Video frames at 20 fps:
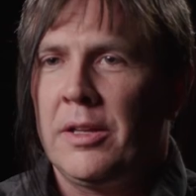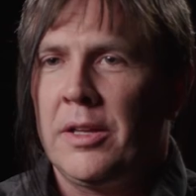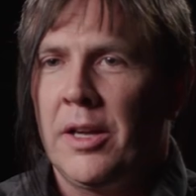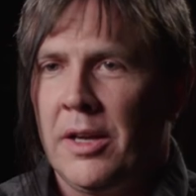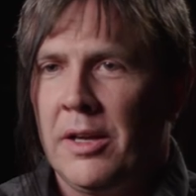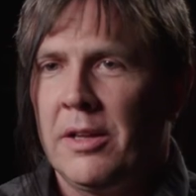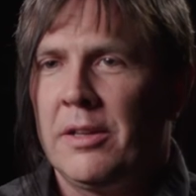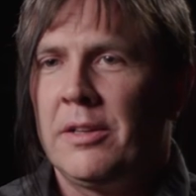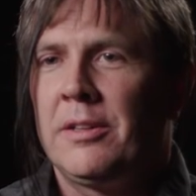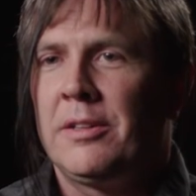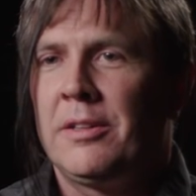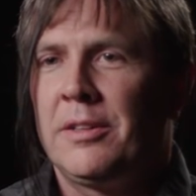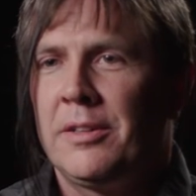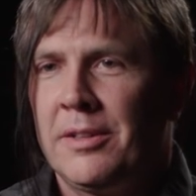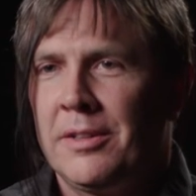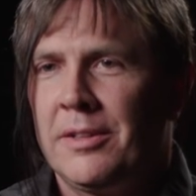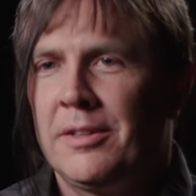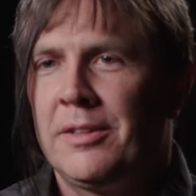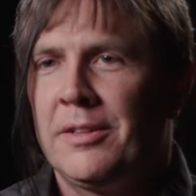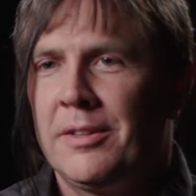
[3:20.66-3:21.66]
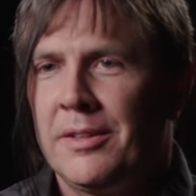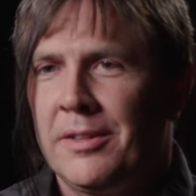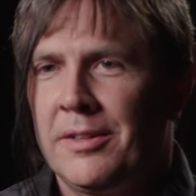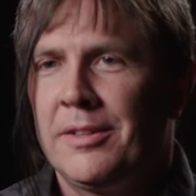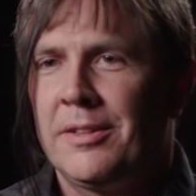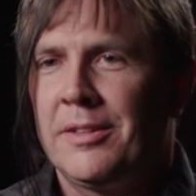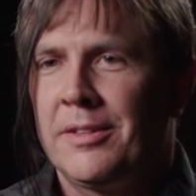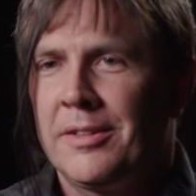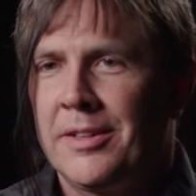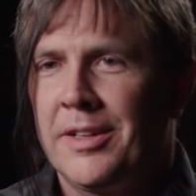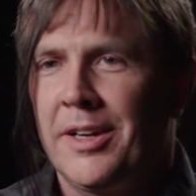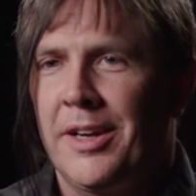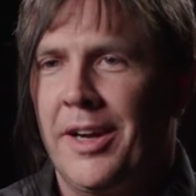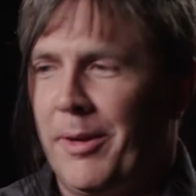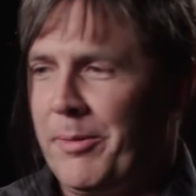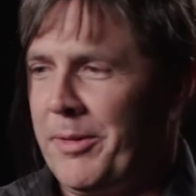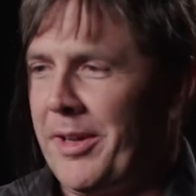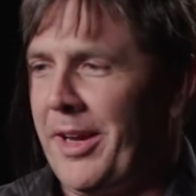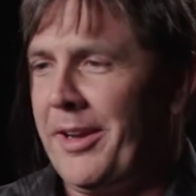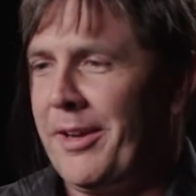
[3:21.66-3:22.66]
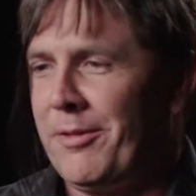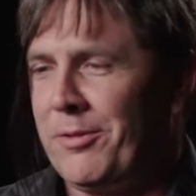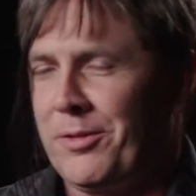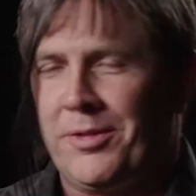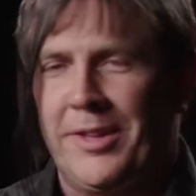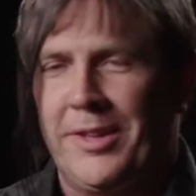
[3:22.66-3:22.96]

Yeah. Yeah, I mean, I have